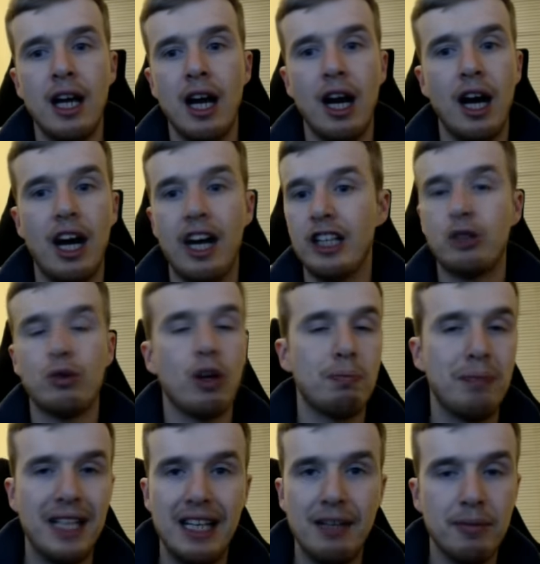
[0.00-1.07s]
Ice Rock
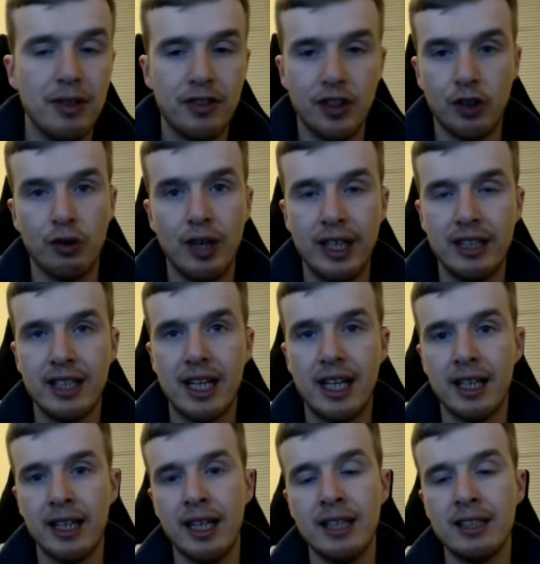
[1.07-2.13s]
Behemoths are great
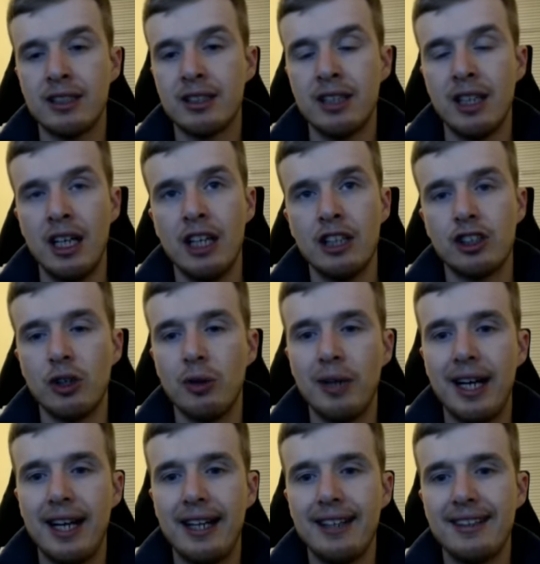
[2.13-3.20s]
targets. So
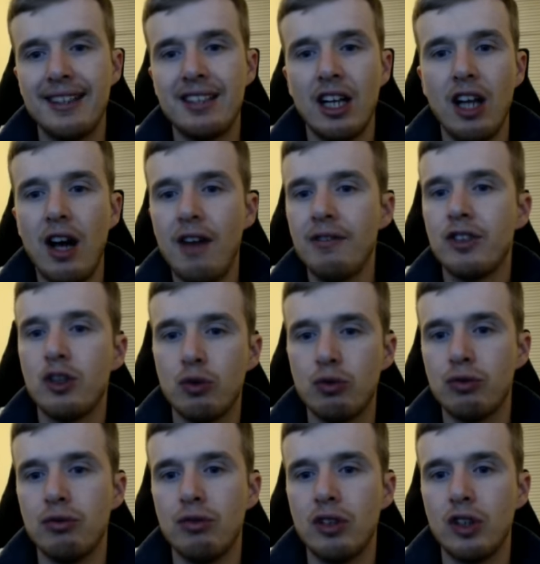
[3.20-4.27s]
there's a lot
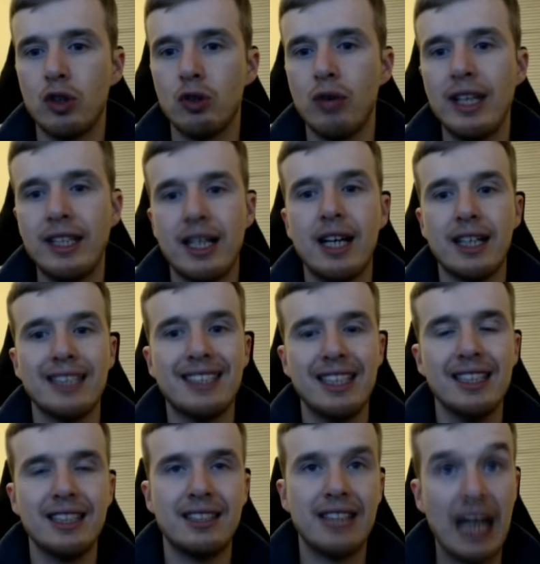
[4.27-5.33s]
of great targets in
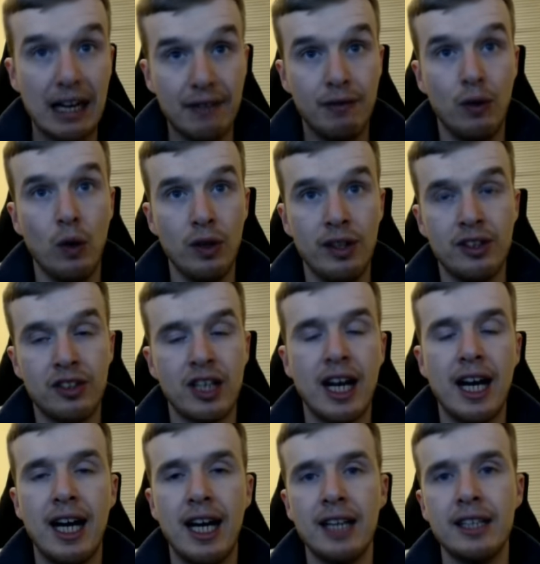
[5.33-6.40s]
this deck for this
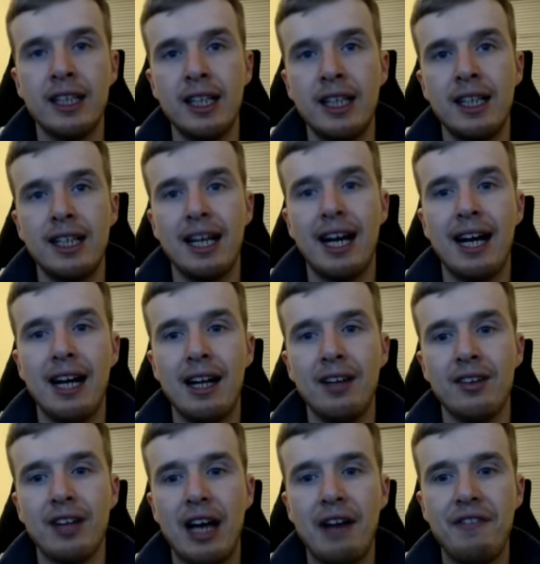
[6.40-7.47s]
card, and
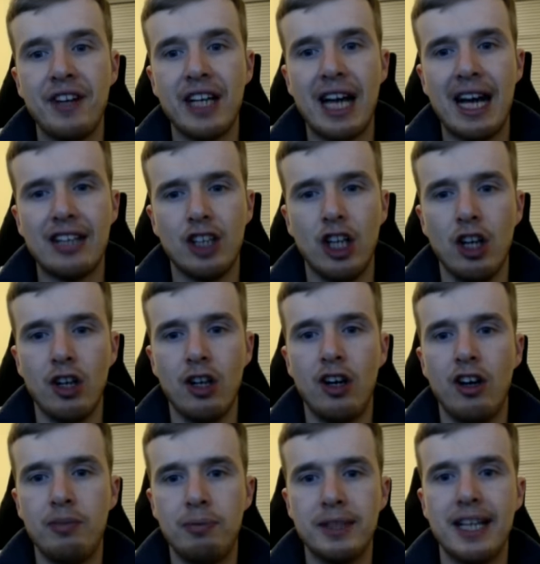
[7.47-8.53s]
I think it has a lot
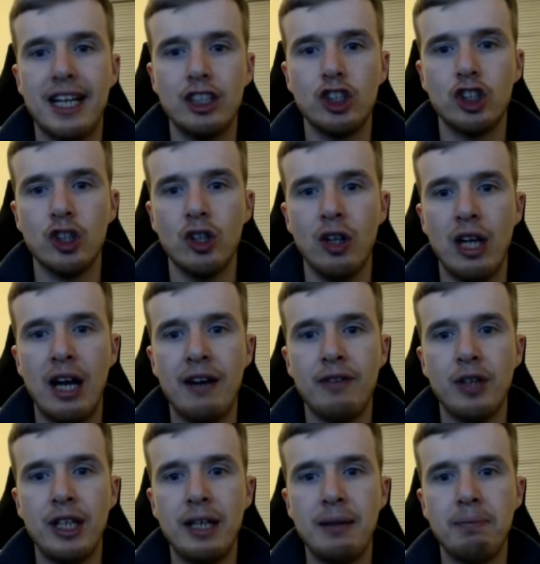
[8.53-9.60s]
of potential. I've
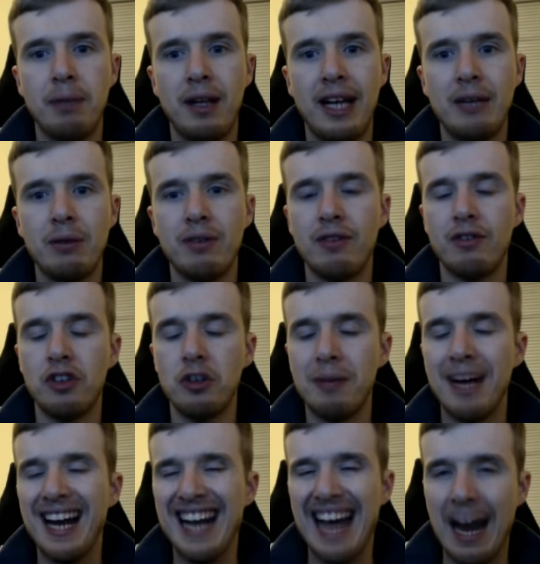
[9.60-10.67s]
only played with it for about
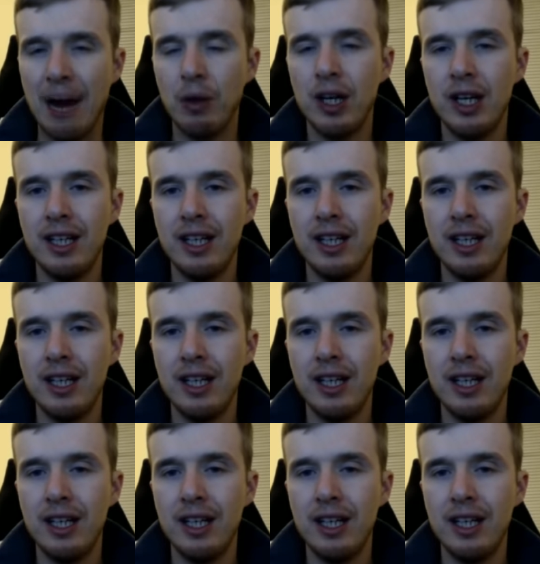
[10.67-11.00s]
an hour,